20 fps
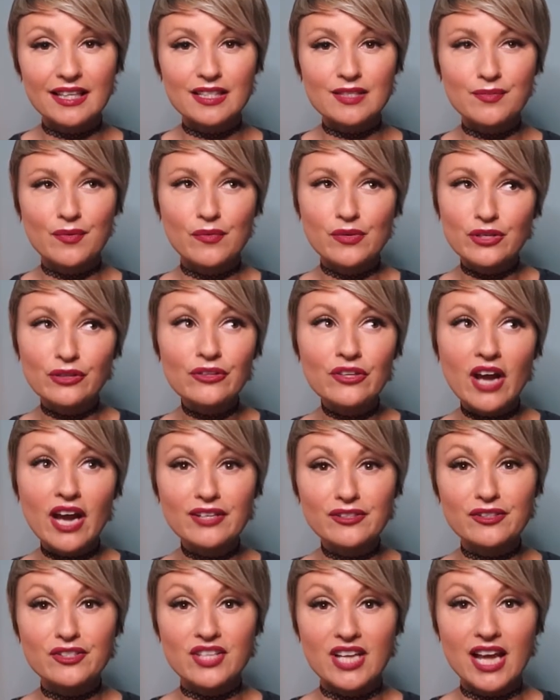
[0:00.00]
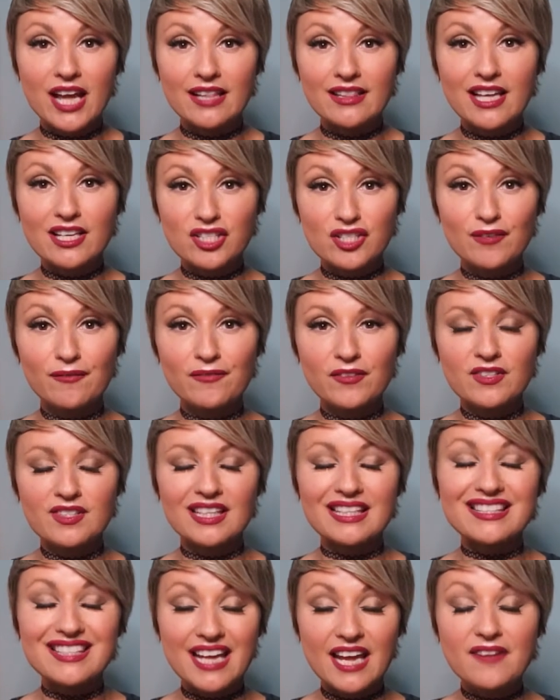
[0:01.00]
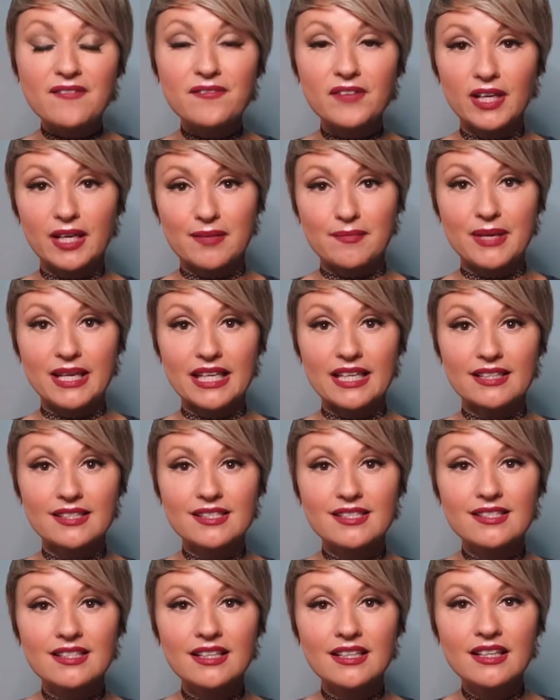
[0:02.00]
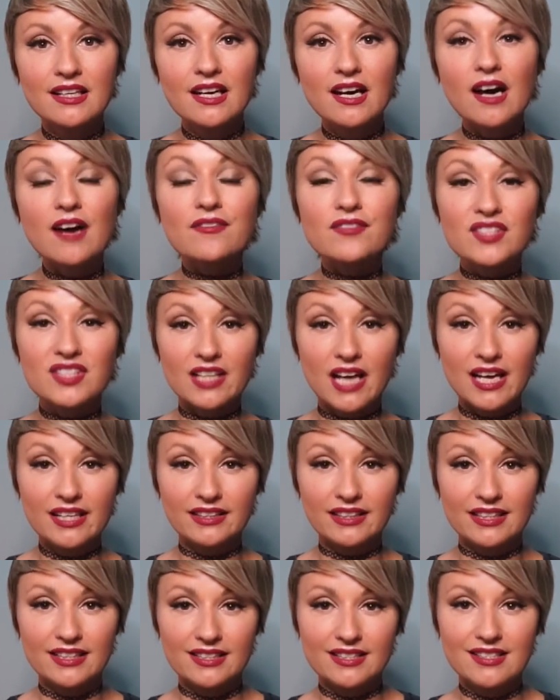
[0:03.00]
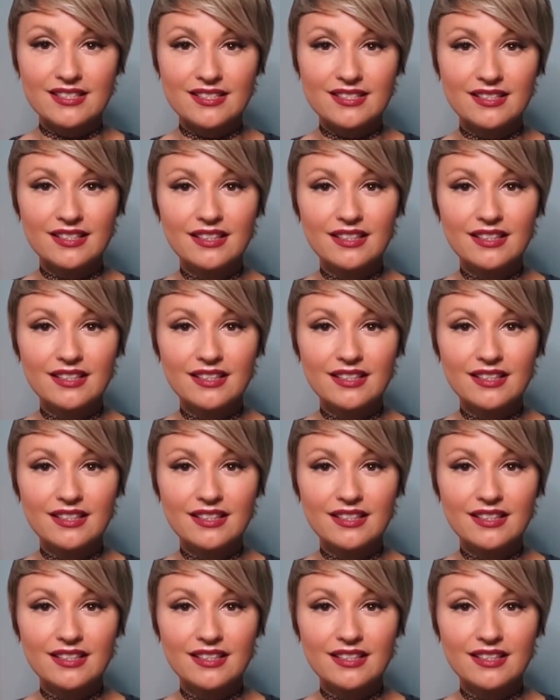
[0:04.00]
But when you're 9 or 10, that shit feels like 10 fucking minutes of silence